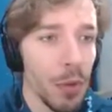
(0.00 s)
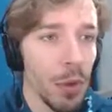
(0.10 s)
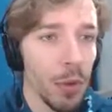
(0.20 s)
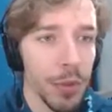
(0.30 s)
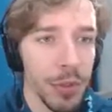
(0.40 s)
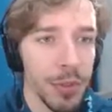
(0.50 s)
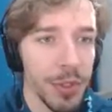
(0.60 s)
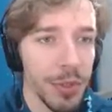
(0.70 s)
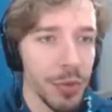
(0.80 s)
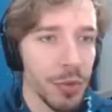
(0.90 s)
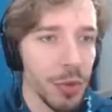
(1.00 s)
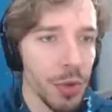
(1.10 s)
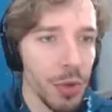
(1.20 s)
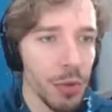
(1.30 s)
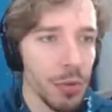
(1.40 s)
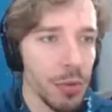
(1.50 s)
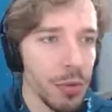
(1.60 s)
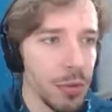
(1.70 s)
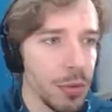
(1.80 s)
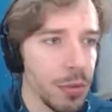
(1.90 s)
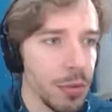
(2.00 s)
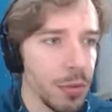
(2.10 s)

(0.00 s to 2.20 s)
oh, was I missing two? No.